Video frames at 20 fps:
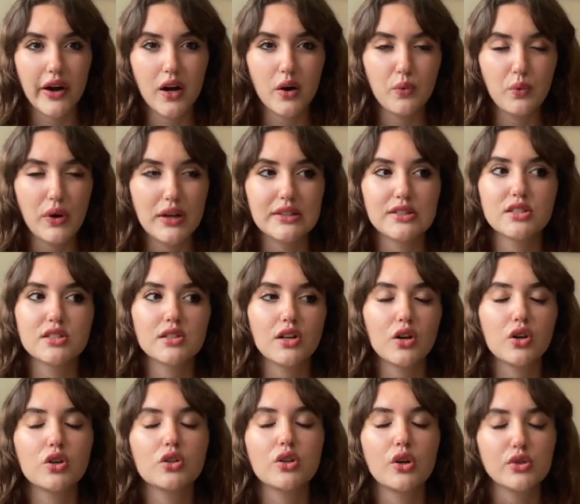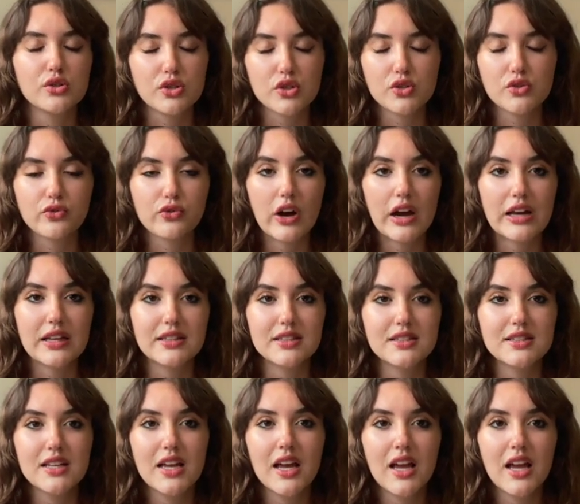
and Wynne's closest friends